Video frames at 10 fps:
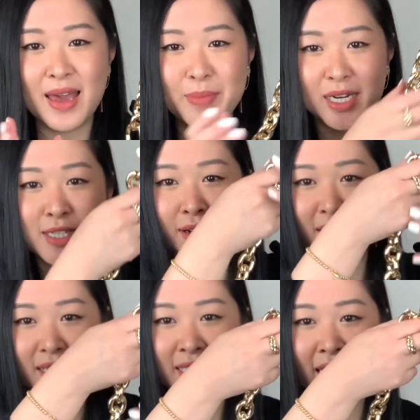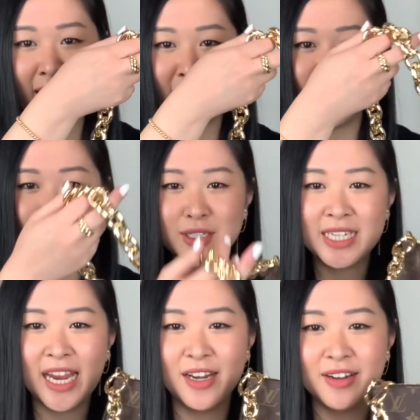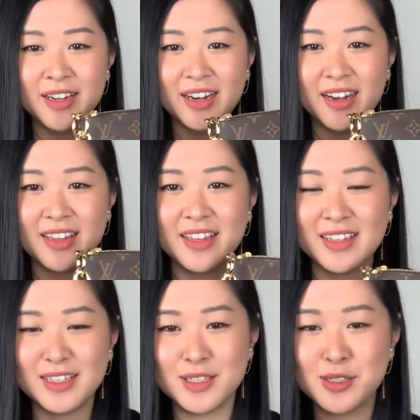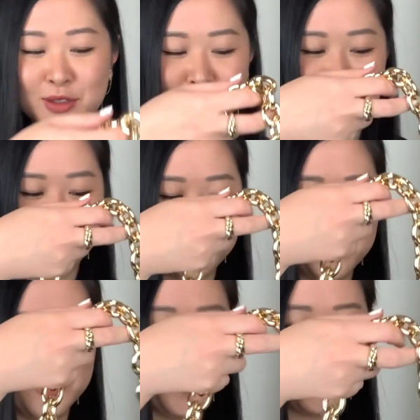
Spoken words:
but it's got a chunky gold chain on it, and I think that is so cool.